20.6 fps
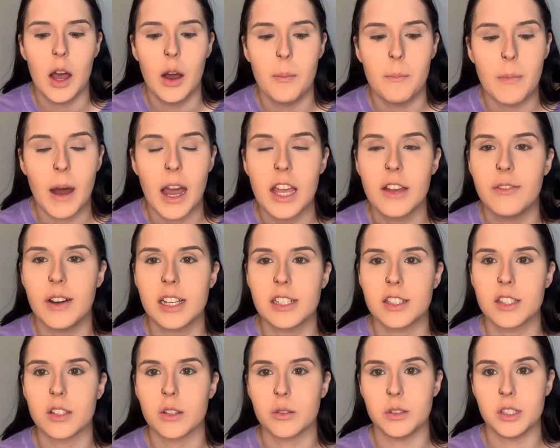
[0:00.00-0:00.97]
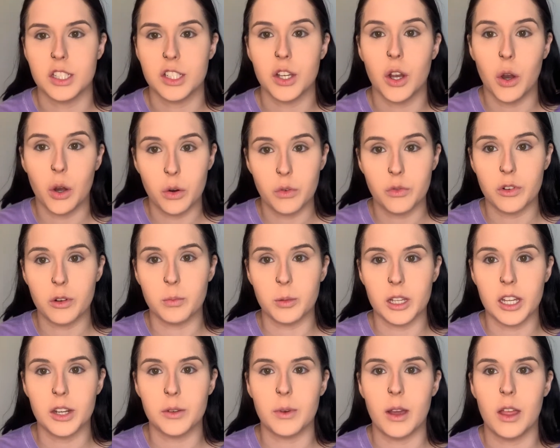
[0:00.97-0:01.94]
my advice is always to
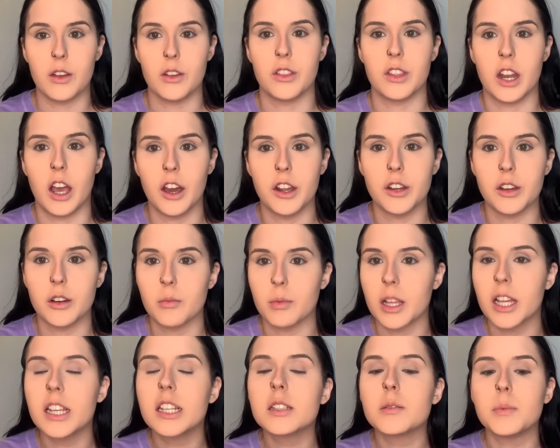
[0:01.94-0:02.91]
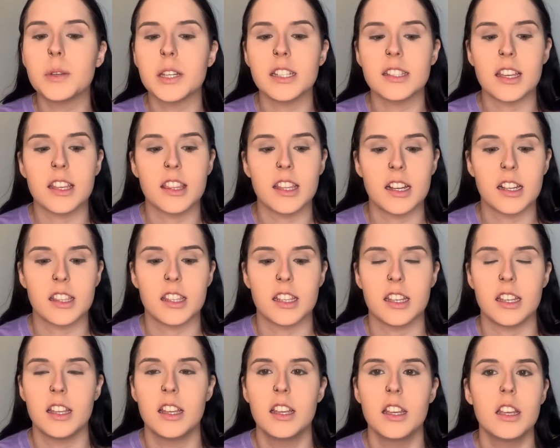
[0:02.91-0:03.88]
overblend rather than underblend, because I think
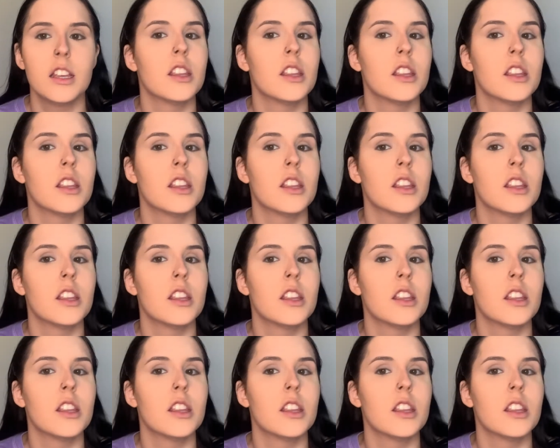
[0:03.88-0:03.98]
that